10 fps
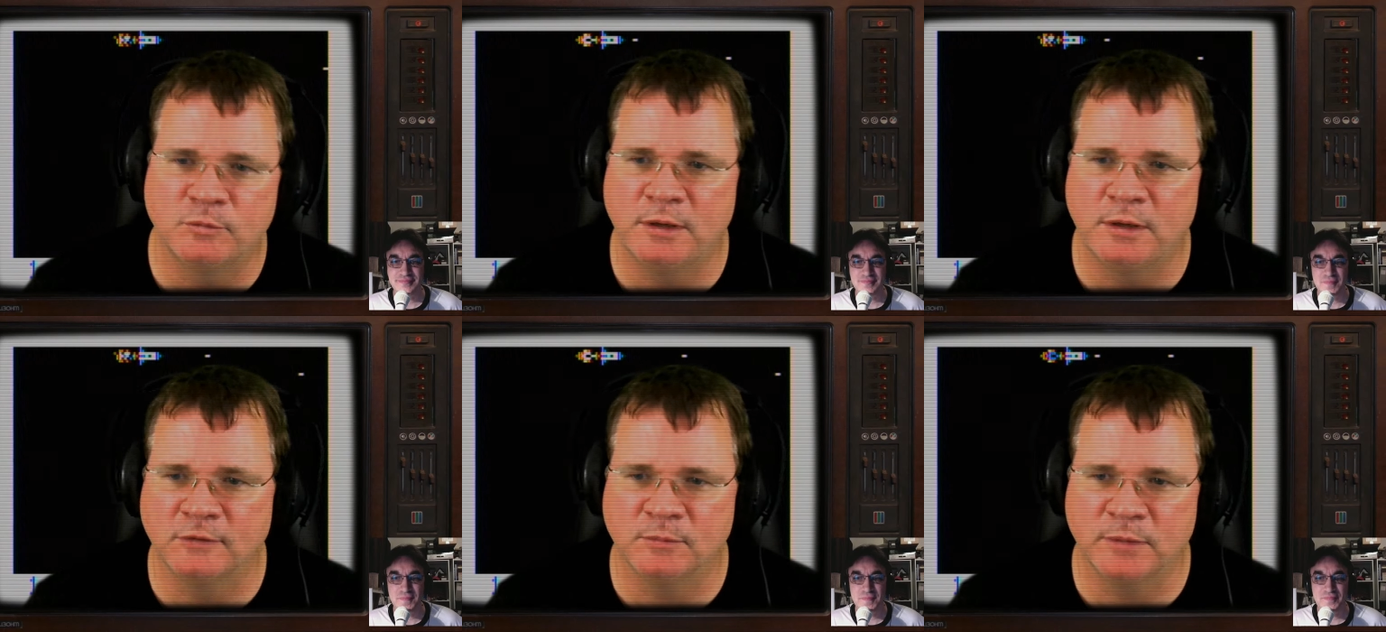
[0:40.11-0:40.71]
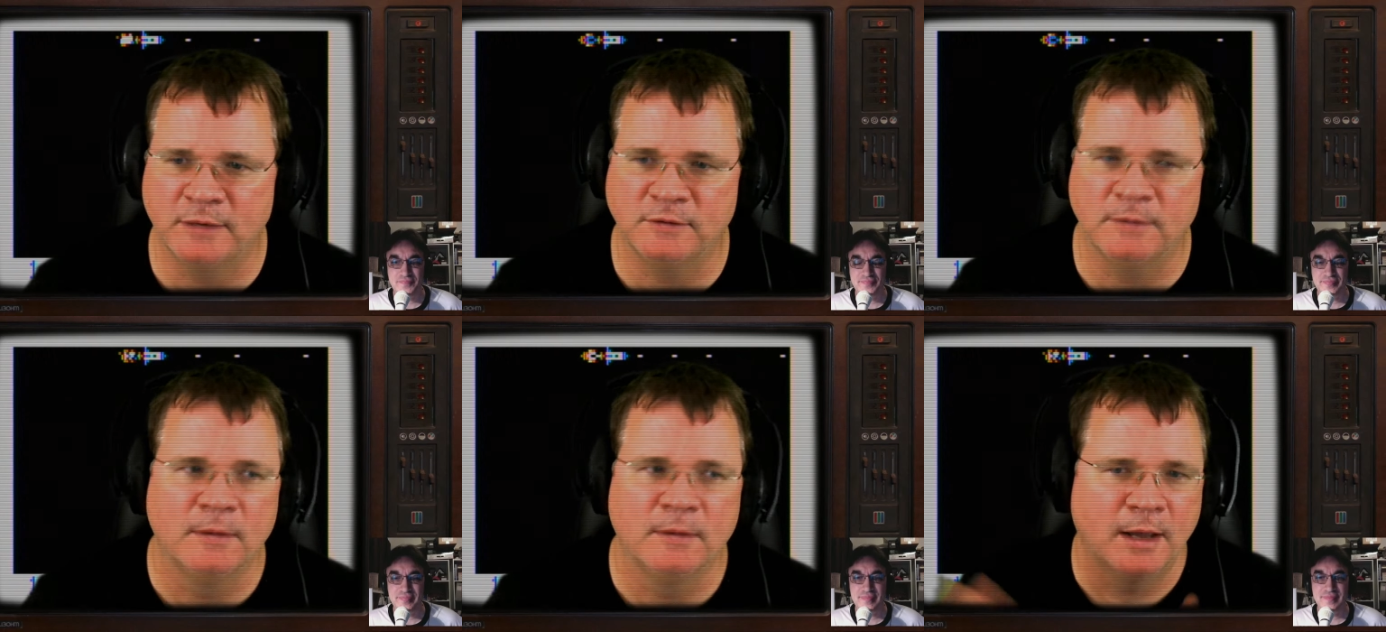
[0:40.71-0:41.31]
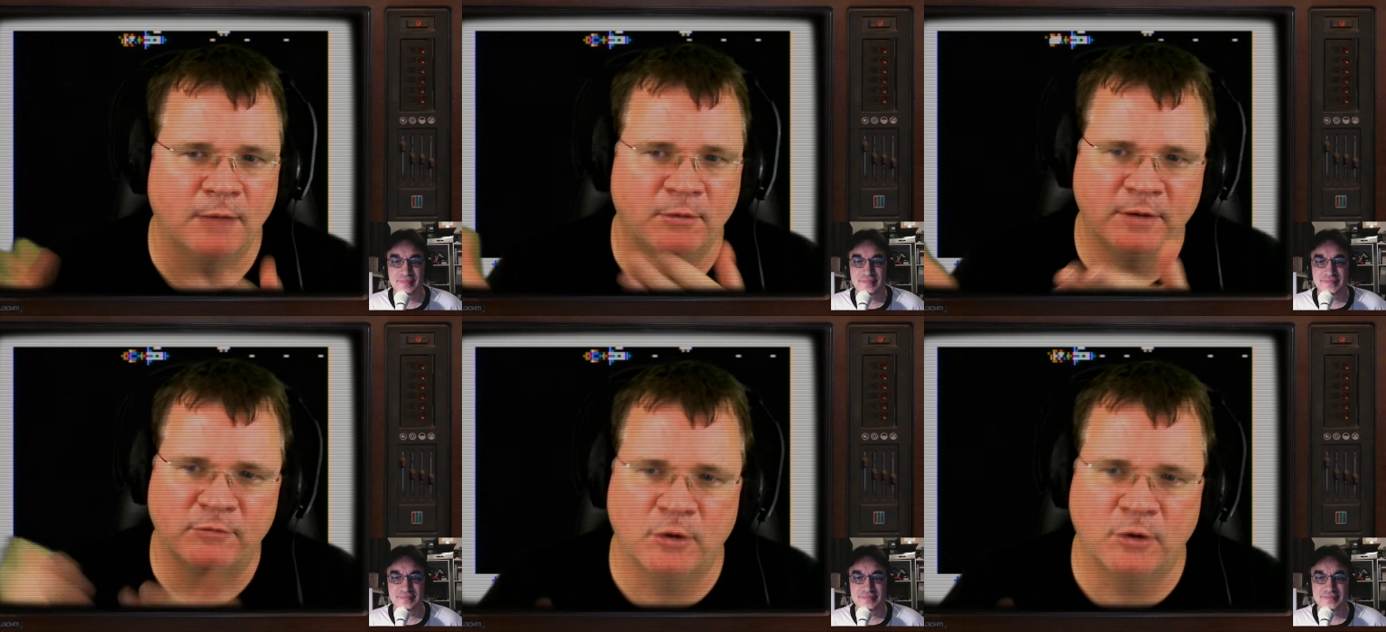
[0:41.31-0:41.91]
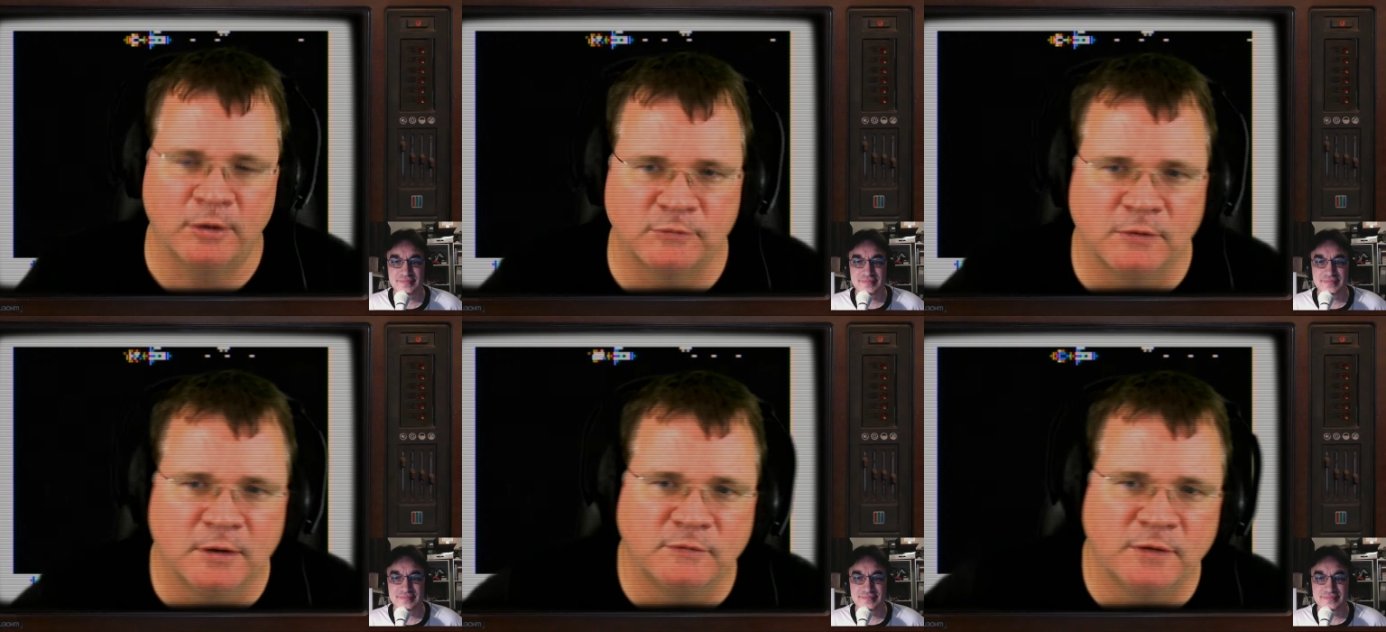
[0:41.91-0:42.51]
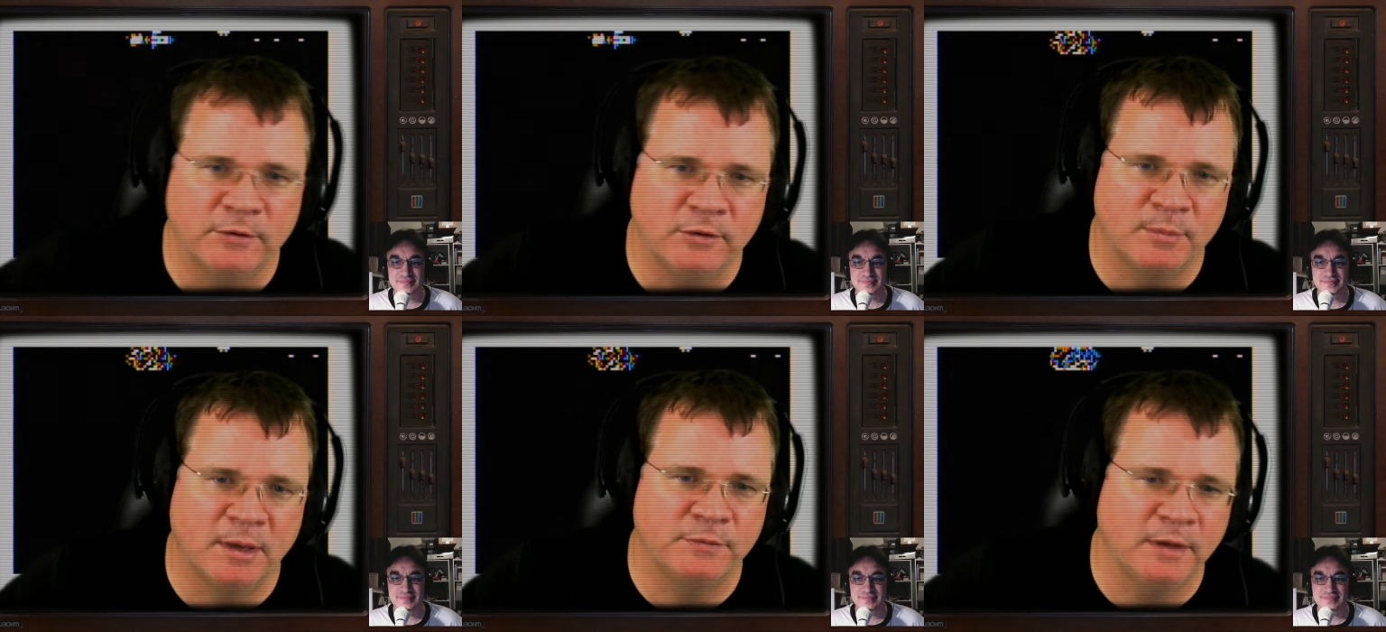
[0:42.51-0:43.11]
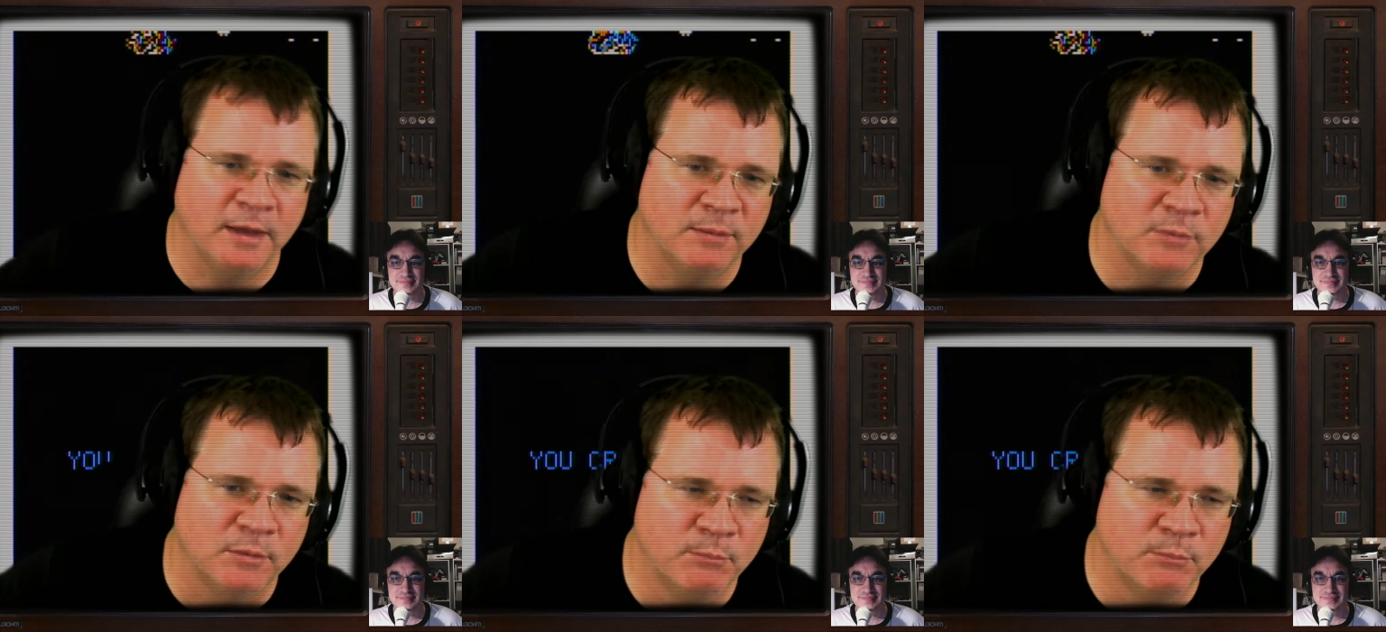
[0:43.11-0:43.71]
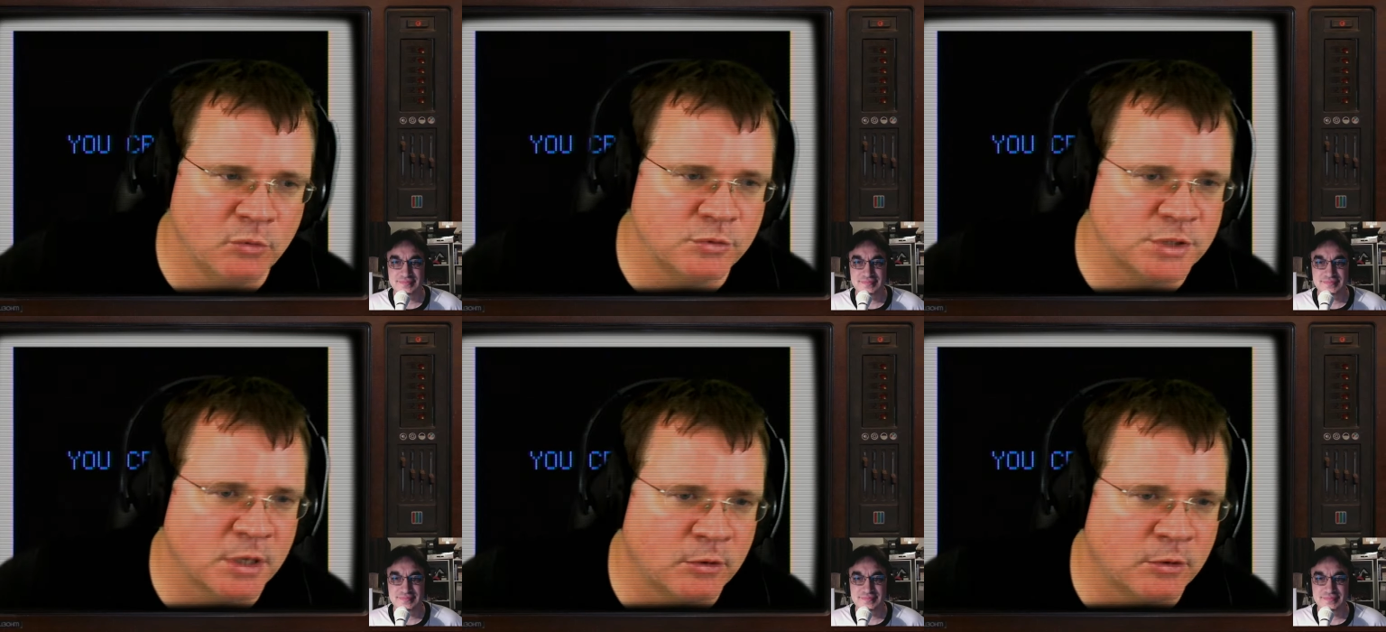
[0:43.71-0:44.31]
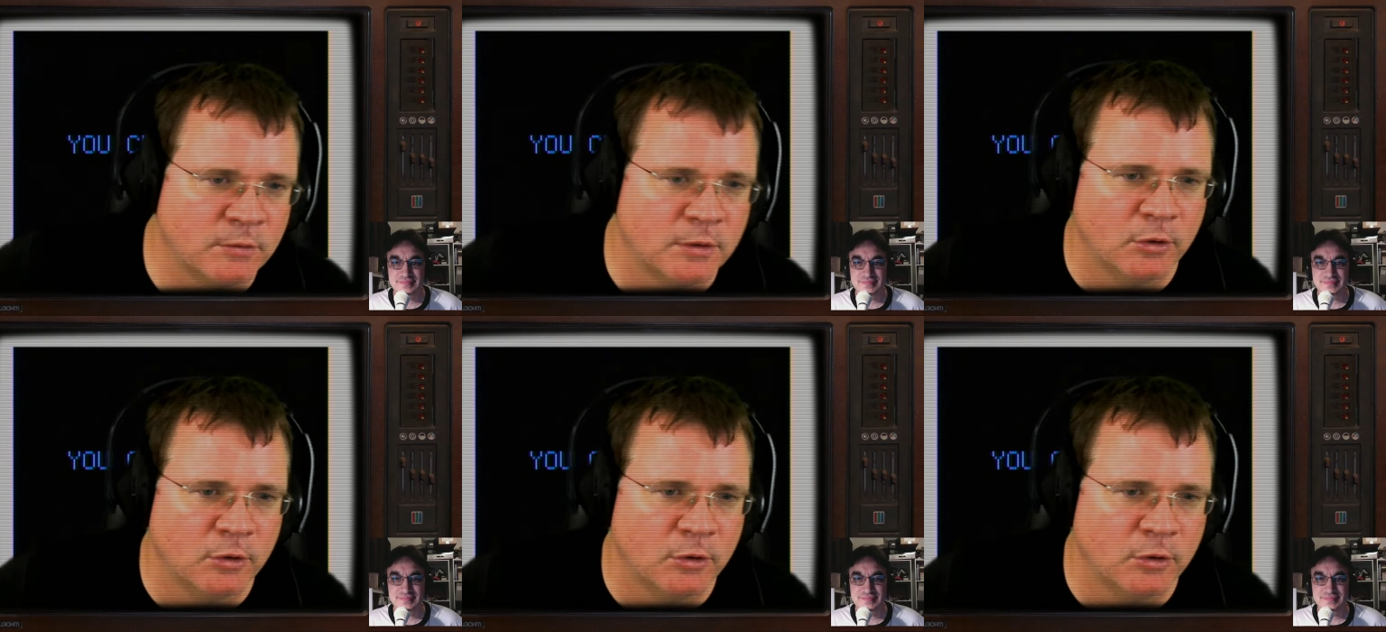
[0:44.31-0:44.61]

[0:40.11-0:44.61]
Speaker 1: just because I'm lazy, I'd rather have Curtis tell you about the game Moon Shuttle,